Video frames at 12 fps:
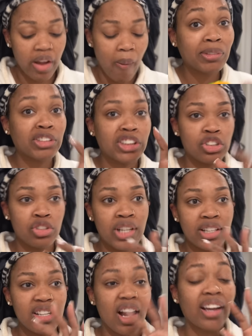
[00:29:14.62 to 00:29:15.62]
Yeah. I'm gonna let you
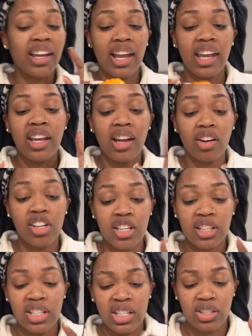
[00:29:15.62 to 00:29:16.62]
taste it. Y'all can't eat all this
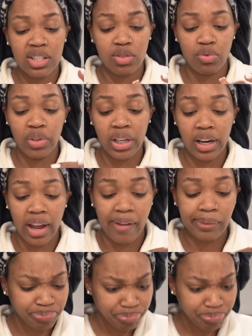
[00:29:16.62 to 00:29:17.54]
because this is really like